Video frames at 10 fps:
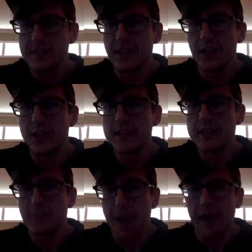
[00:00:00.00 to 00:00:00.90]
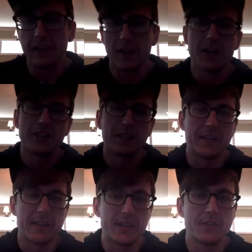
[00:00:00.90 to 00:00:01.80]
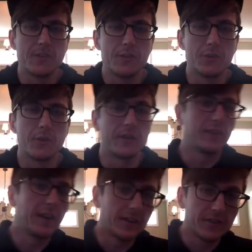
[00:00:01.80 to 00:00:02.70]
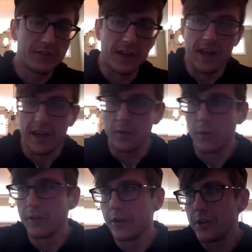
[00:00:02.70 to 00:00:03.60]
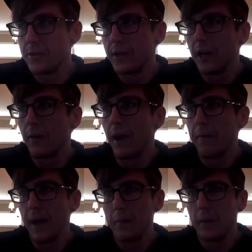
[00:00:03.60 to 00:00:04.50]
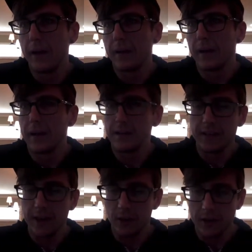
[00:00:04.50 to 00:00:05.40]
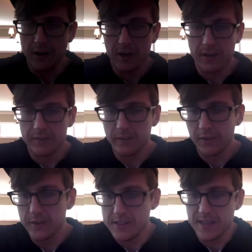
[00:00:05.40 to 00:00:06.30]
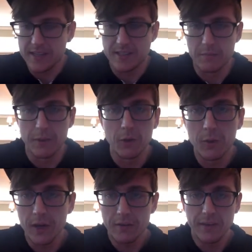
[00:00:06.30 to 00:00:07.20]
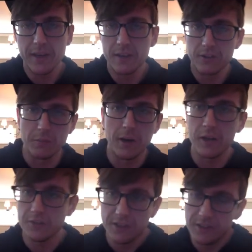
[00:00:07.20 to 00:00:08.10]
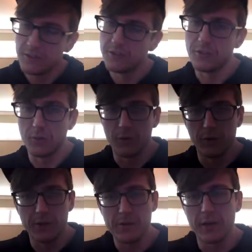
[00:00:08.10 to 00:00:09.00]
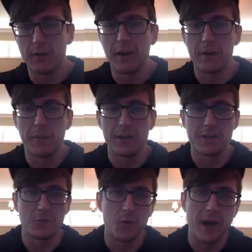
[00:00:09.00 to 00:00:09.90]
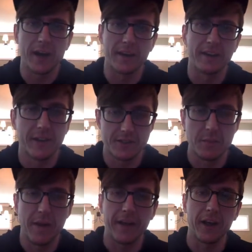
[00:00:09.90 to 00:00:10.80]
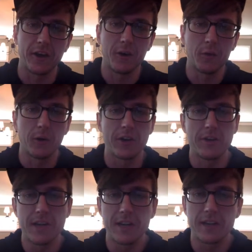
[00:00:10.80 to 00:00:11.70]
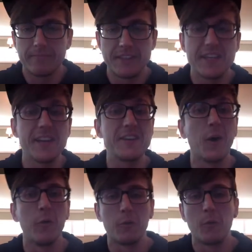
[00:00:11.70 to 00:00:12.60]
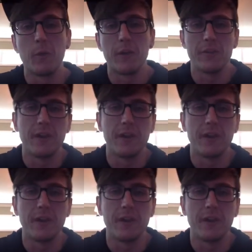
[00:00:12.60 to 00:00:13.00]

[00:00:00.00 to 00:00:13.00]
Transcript: there is backend logic that needs to exist, and whether you get around that by like layering on all these nested middleware things and policies, or you get around it by just writing custom backend code where you need it, it's getting dealt with one way or the